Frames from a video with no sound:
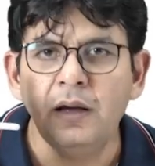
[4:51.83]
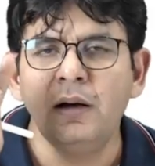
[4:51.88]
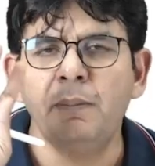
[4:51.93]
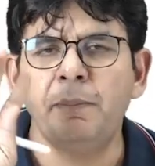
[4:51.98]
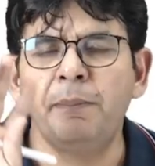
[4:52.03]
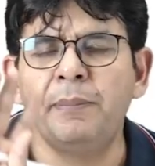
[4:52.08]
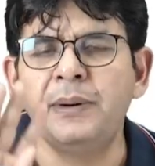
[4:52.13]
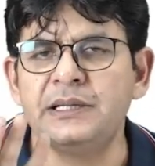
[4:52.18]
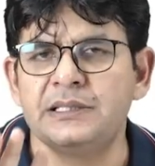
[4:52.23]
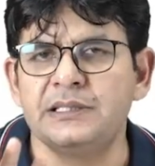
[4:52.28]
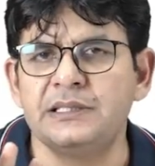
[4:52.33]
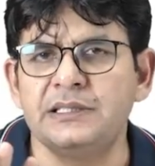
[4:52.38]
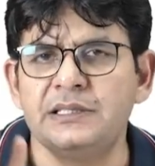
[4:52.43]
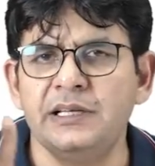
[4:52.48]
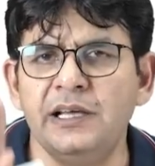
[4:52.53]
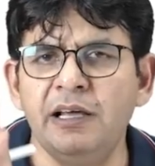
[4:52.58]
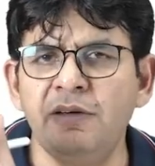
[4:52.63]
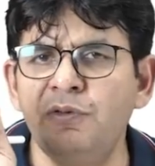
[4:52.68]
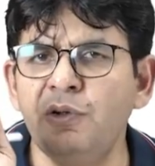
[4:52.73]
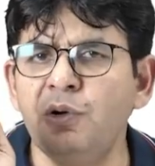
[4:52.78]
But
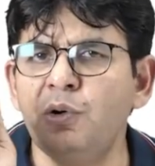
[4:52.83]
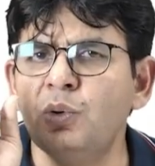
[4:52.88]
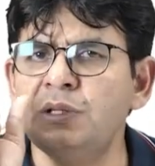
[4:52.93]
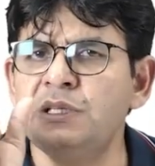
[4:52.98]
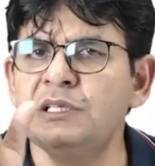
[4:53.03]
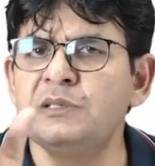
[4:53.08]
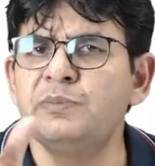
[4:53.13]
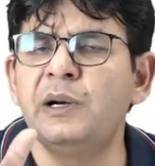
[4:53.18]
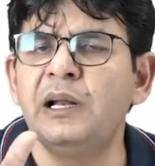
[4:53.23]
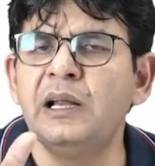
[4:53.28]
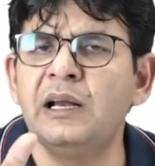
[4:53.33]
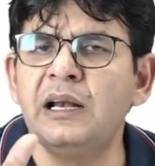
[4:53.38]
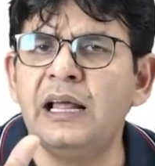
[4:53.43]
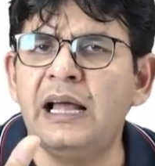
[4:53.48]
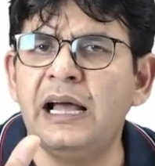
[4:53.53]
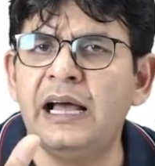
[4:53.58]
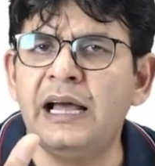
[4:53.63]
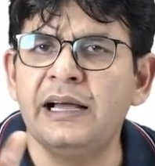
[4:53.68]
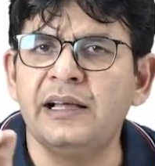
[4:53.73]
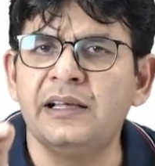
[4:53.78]
if you know this particular
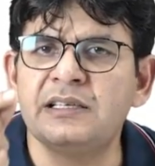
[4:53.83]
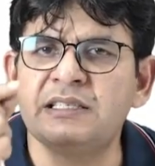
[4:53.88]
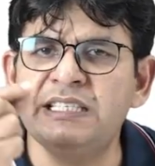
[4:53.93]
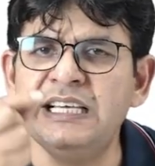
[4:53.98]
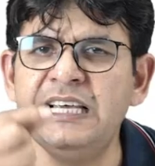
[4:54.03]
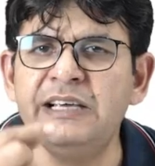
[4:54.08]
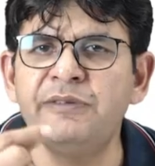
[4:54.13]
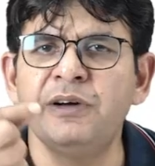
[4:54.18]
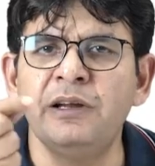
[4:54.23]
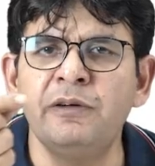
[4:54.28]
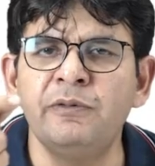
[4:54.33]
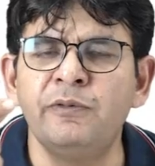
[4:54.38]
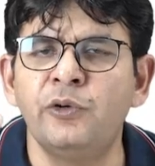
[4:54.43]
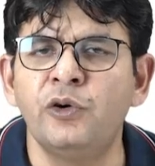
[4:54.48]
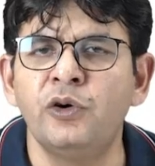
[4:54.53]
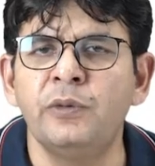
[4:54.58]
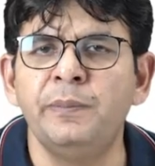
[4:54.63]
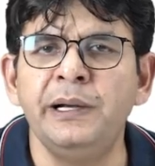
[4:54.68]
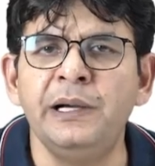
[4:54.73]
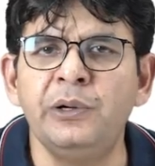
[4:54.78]
hack,
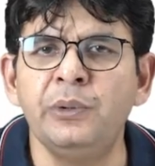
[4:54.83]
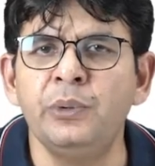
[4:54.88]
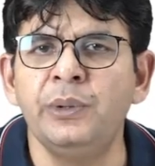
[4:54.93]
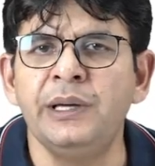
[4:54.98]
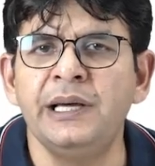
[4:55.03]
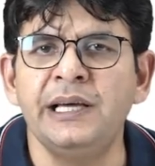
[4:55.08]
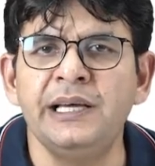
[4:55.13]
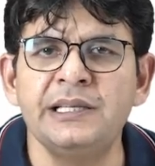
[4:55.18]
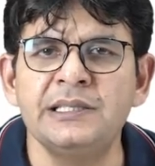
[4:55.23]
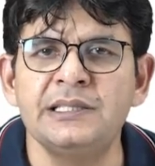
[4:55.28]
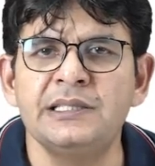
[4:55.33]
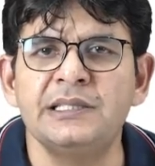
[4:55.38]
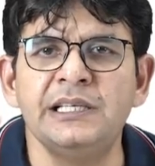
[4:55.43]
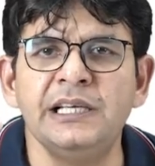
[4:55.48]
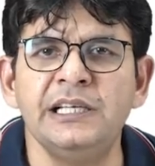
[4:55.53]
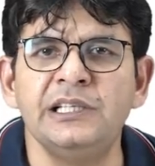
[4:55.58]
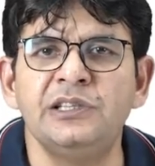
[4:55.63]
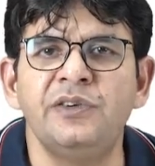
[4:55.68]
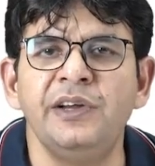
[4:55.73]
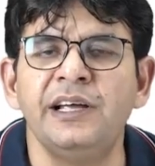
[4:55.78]
C14B2A is
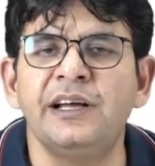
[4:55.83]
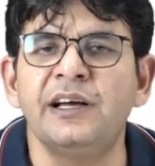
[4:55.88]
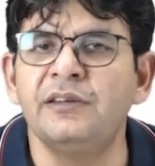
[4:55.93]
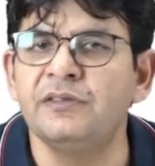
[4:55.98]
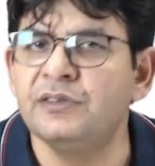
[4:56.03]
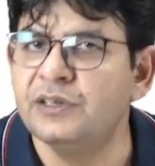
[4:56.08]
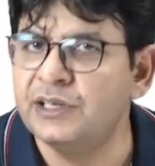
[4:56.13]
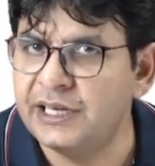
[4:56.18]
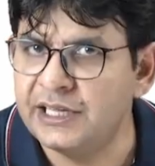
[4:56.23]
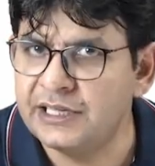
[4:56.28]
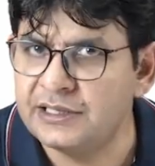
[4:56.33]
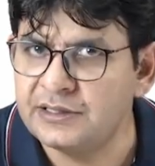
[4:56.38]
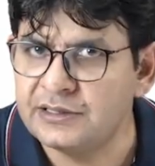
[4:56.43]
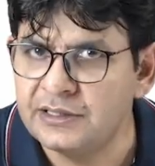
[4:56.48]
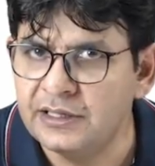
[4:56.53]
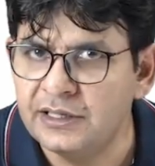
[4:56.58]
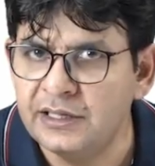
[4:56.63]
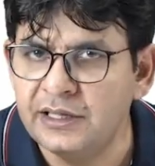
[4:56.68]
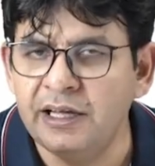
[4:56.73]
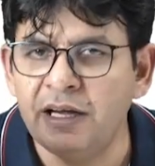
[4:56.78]
C3 convertase.
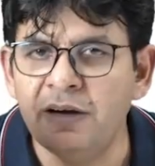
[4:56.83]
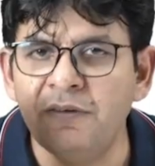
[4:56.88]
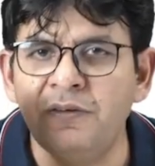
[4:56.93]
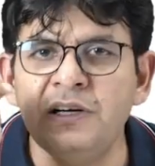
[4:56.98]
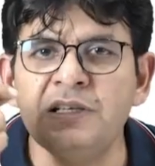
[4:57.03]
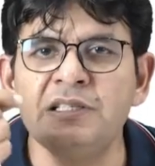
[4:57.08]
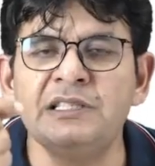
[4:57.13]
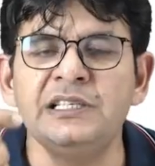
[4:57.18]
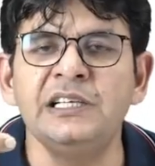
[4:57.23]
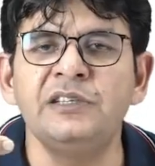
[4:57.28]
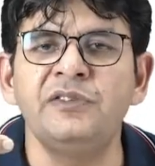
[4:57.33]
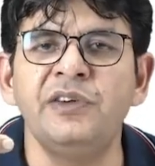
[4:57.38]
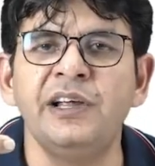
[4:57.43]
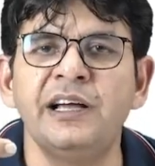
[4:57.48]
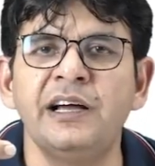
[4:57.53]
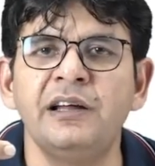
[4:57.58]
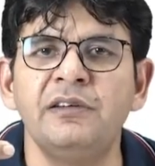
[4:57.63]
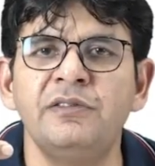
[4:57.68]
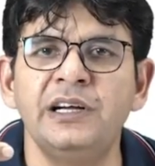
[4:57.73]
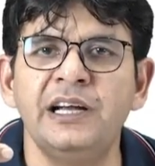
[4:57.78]
If it is C3
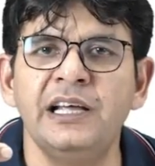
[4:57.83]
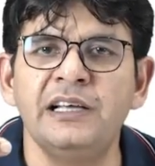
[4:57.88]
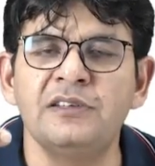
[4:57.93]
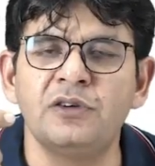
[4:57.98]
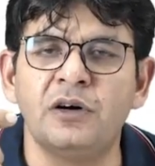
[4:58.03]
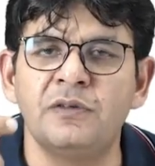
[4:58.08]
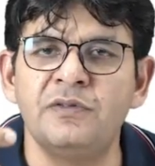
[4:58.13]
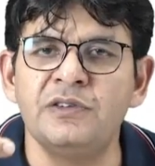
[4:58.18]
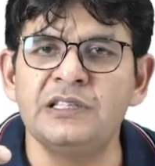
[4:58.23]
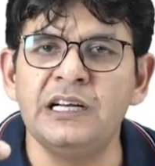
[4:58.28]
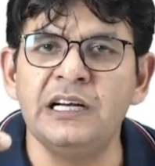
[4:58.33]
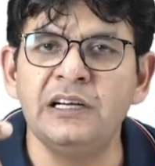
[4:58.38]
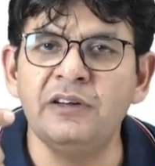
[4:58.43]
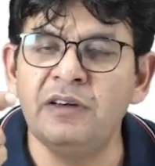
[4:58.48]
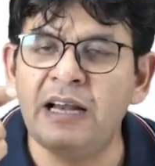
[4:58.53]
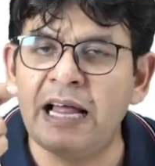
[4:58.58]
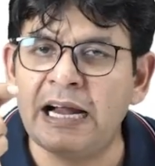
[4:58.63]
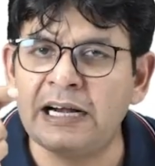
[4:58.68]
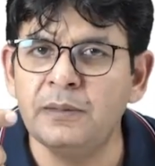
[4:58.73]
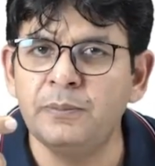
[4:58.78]
convertase, obviously it
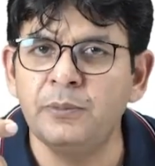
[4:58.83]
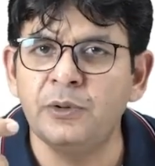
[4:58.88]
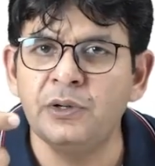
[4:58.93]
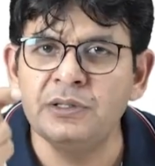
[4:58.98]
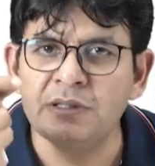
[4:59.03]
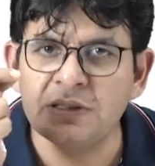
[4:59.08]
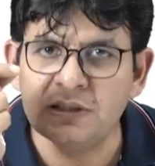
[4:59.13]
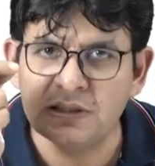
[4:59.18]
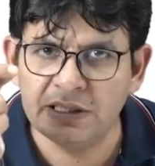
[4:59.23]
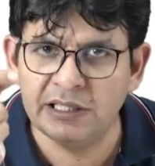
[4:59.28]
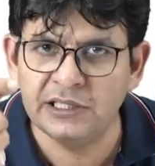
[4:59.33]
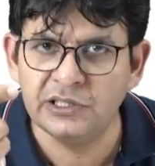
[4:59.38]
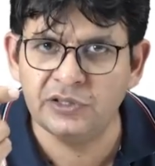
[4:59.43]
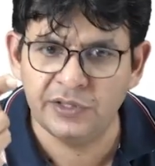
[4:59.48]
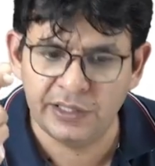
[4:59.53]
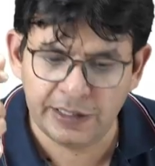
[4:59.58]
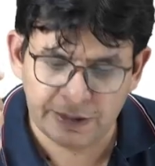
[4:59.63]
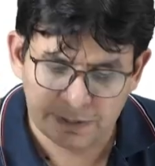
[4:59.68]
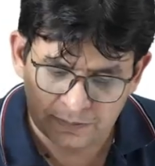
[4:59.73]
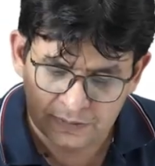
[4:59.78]
will act upon
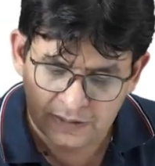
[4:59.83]
C3.